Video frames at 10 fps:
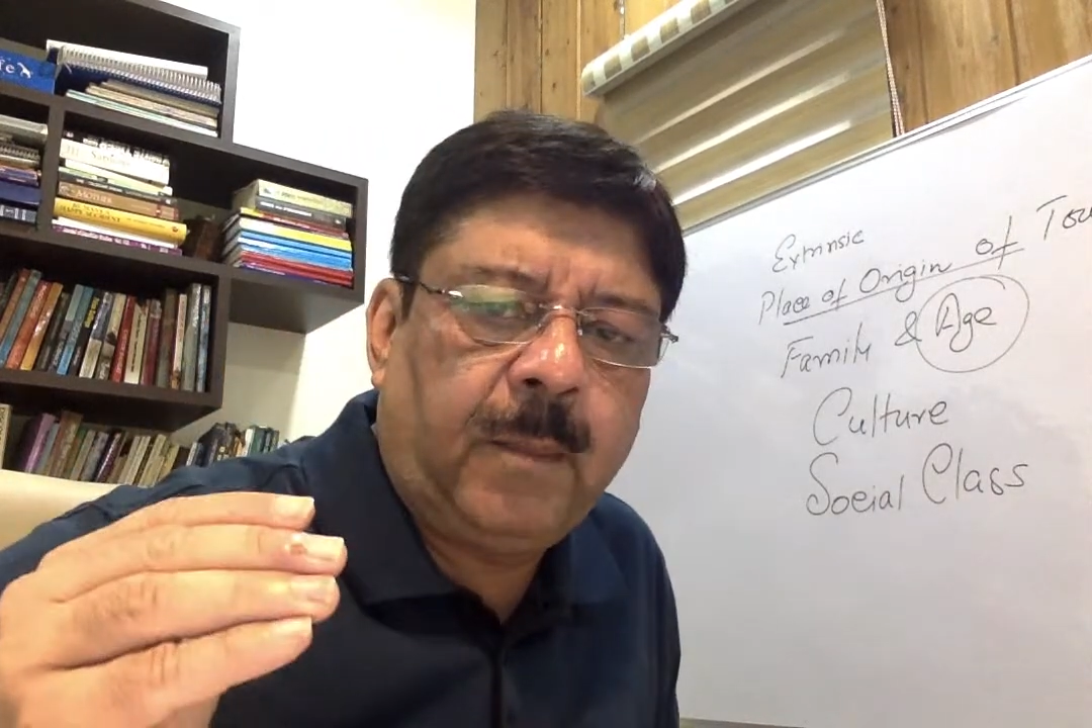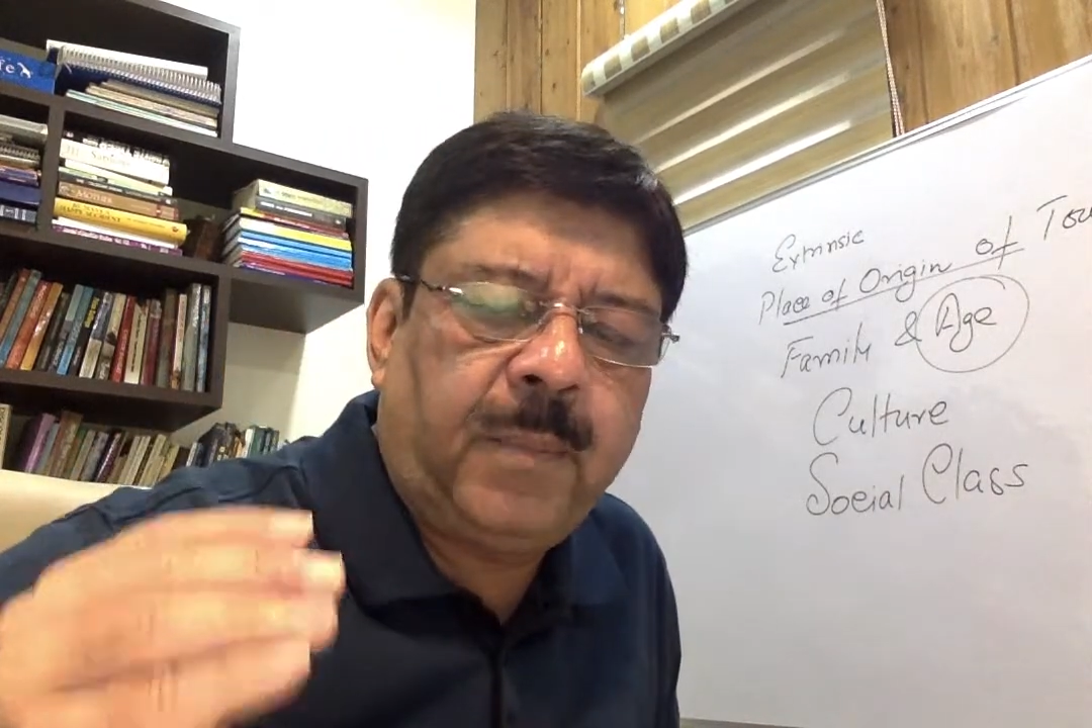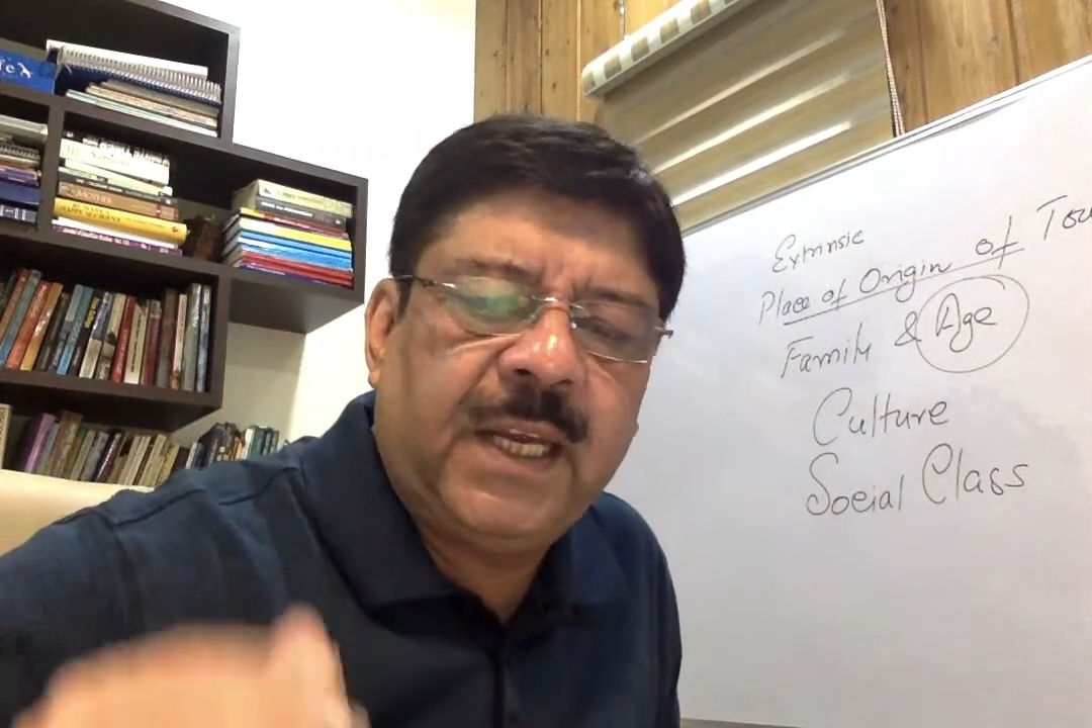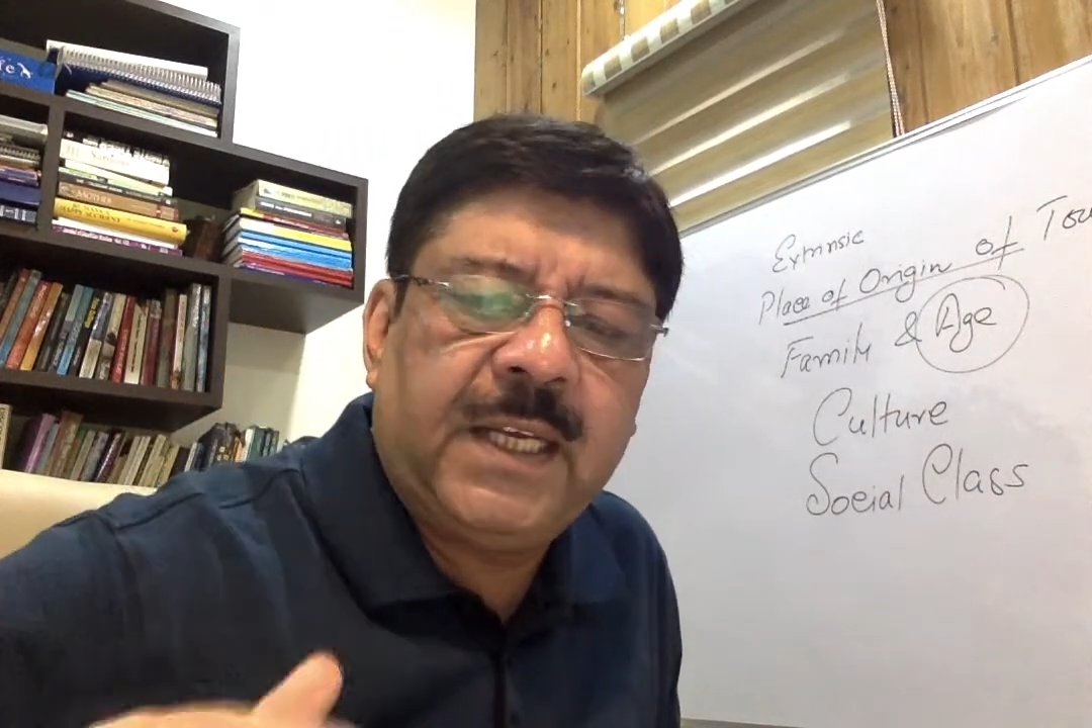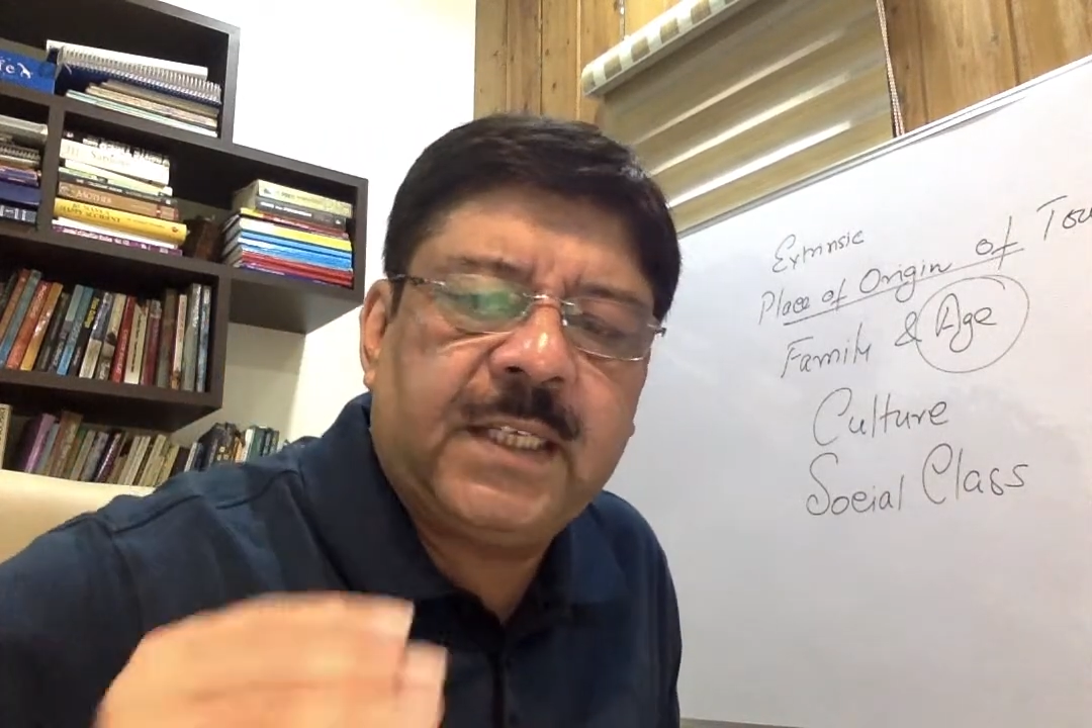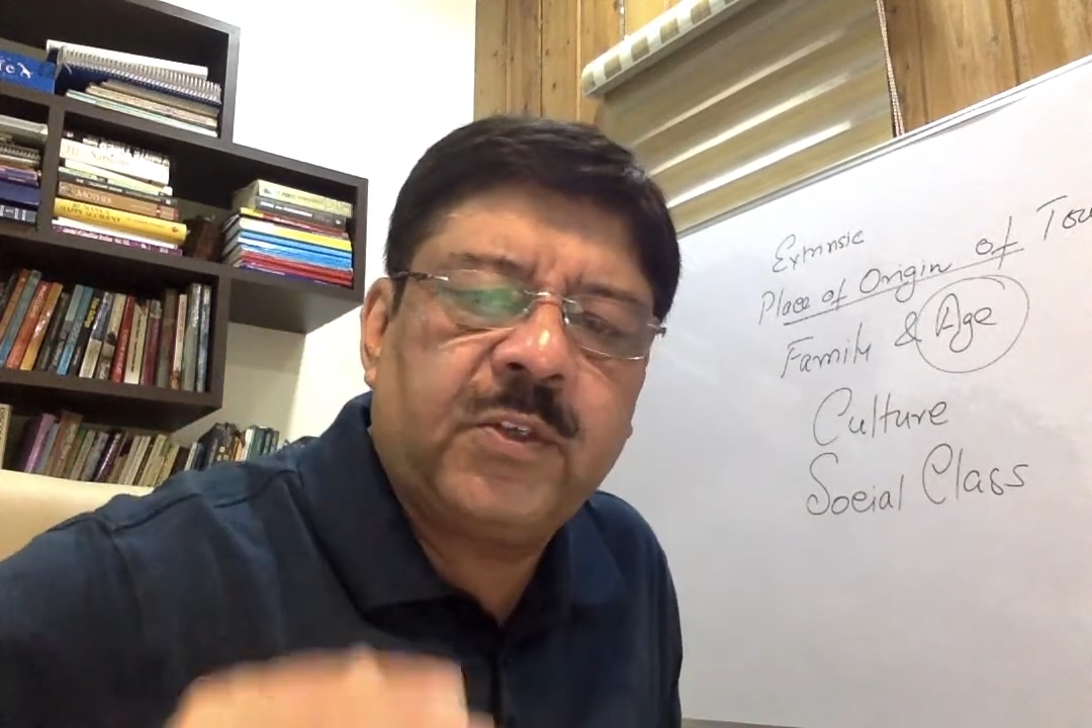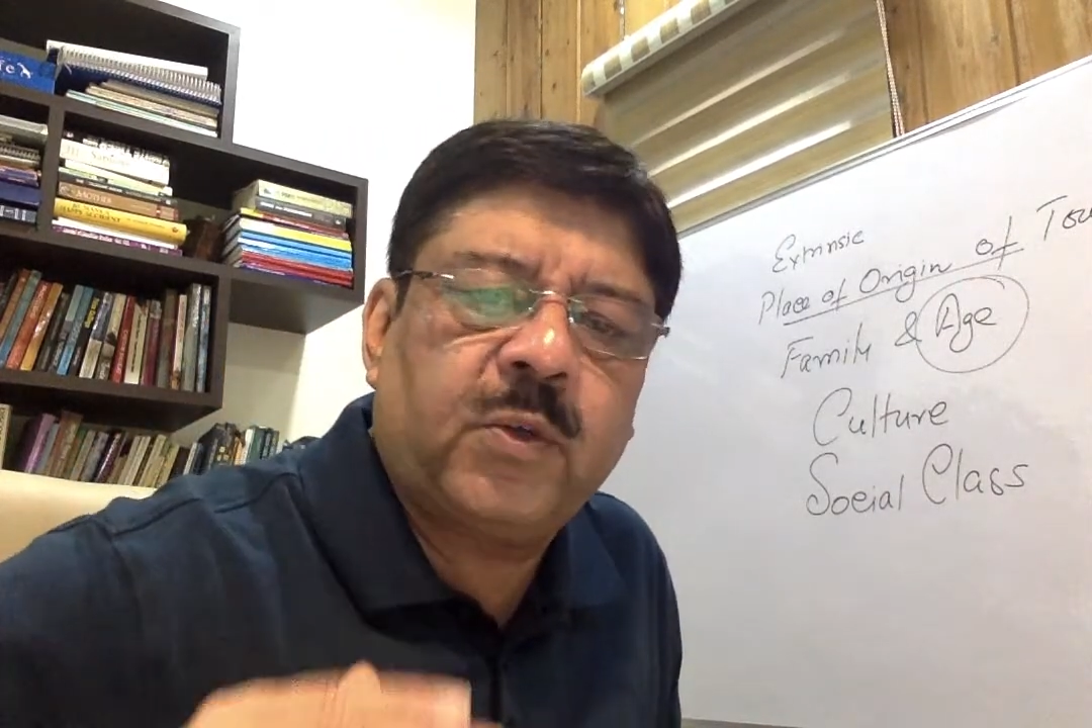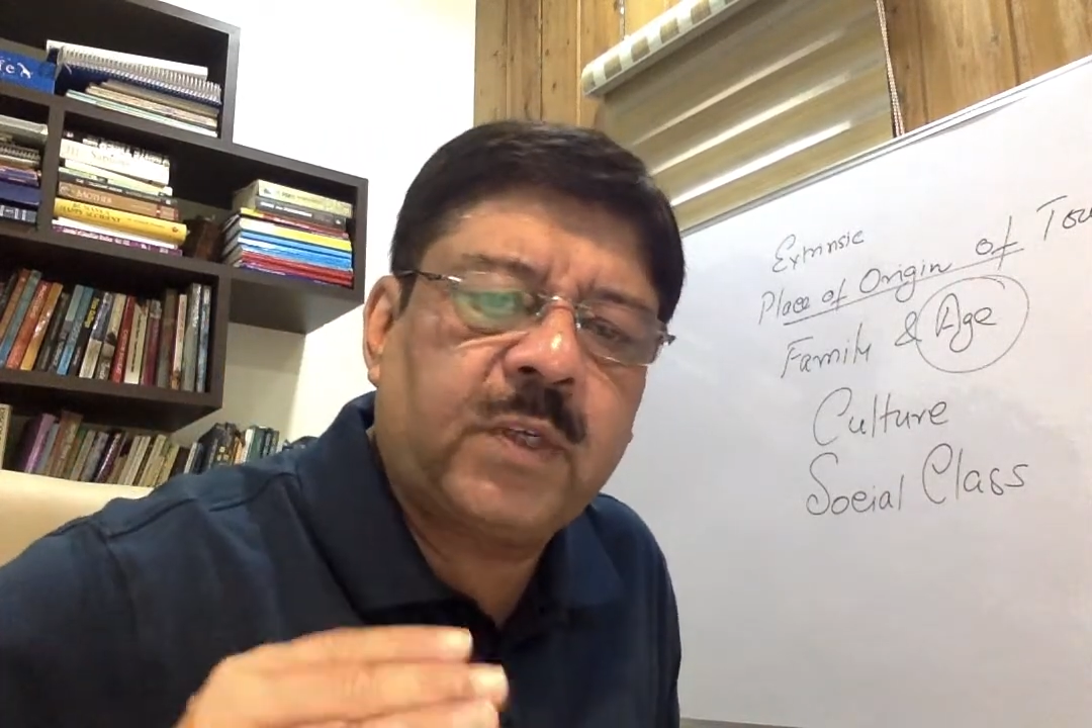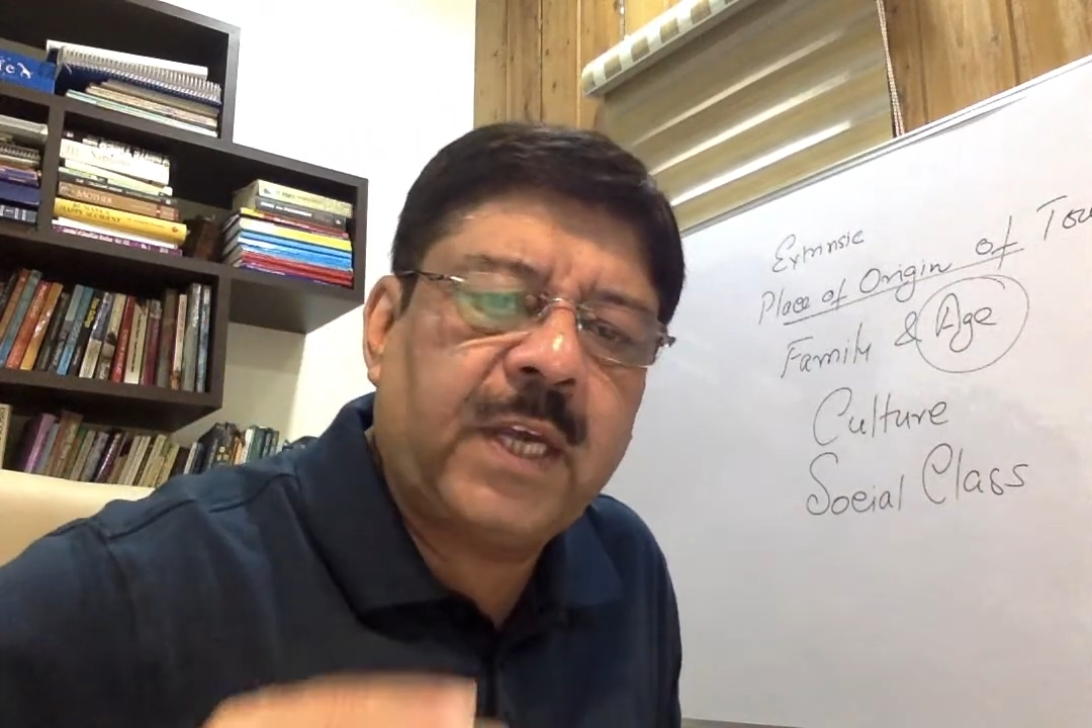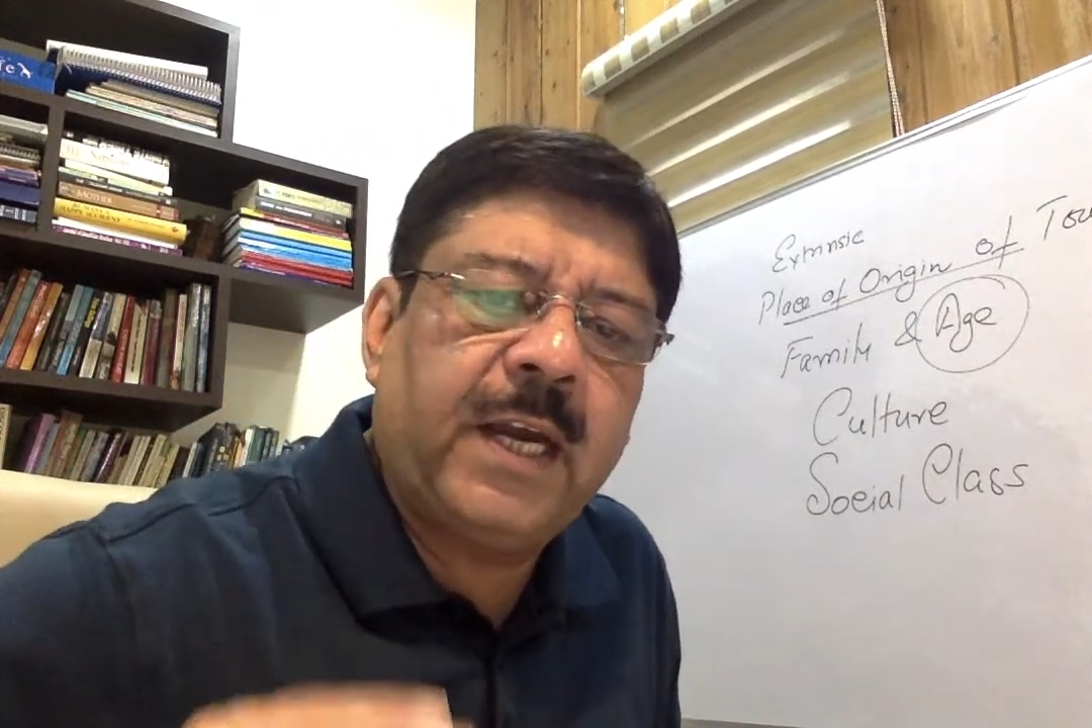place in
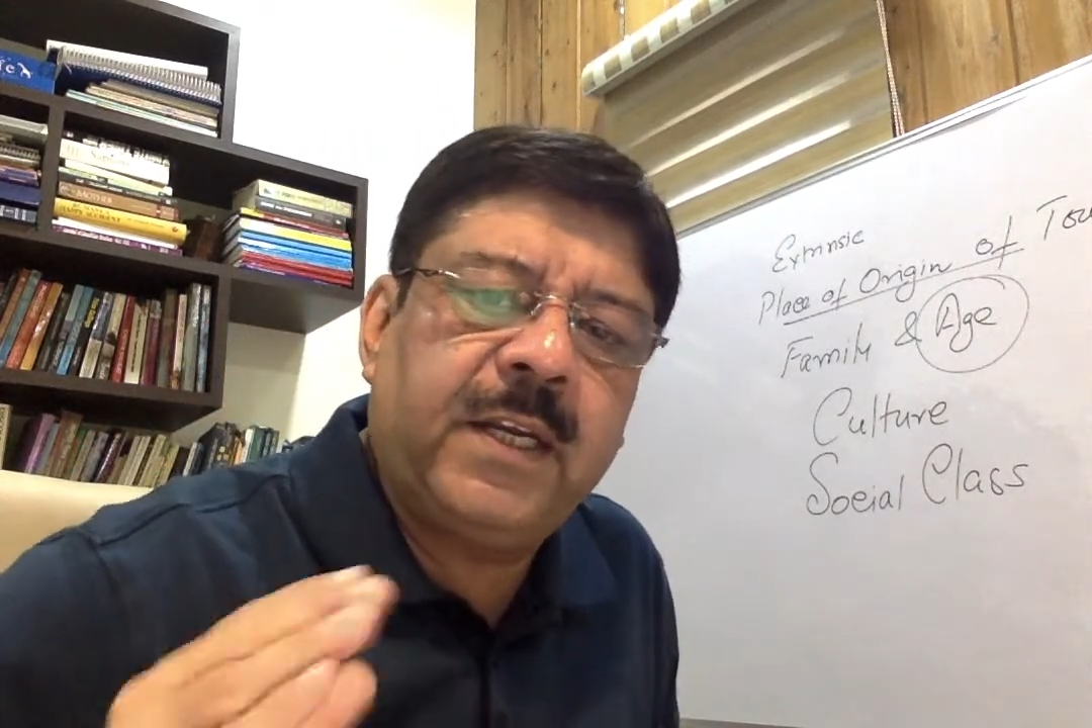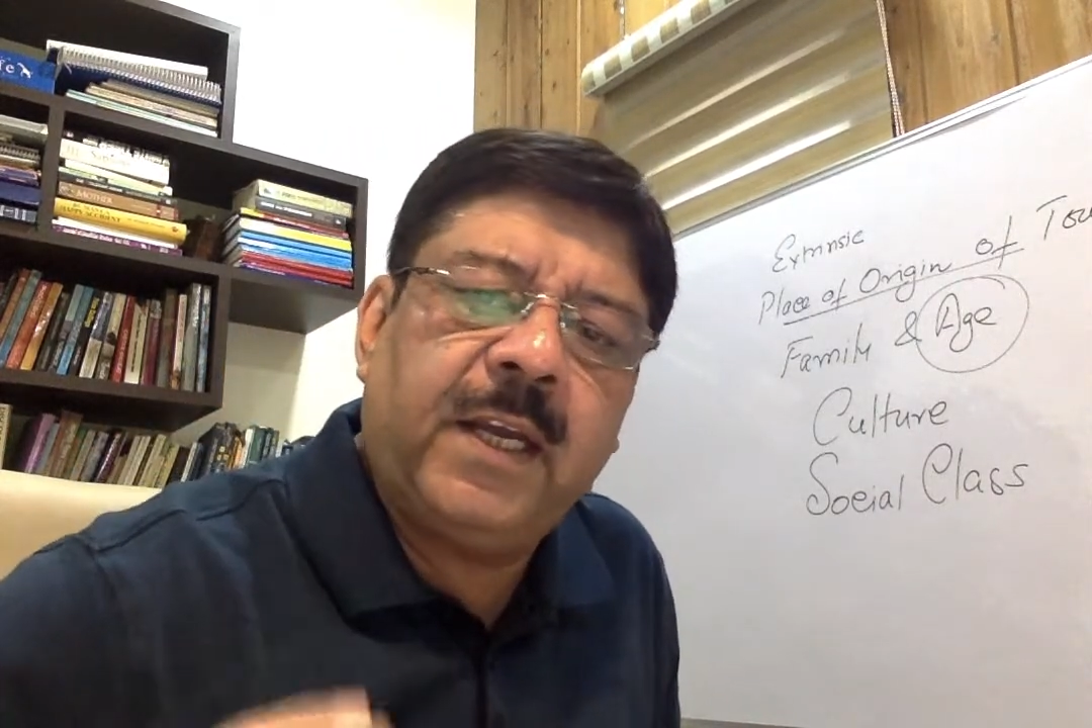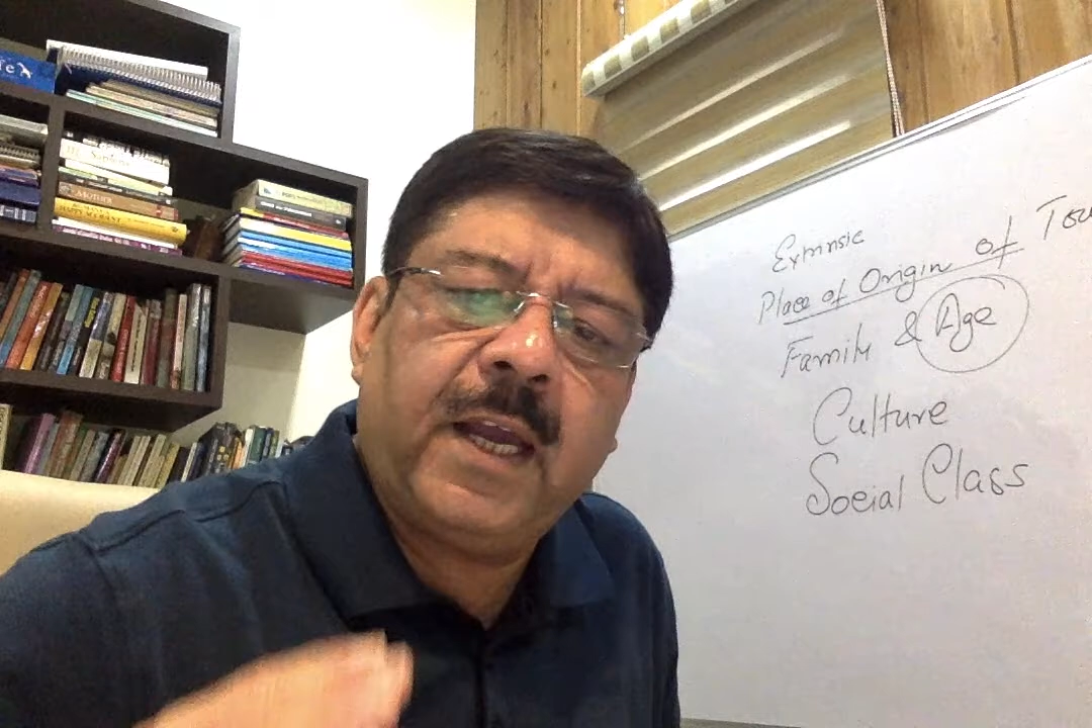society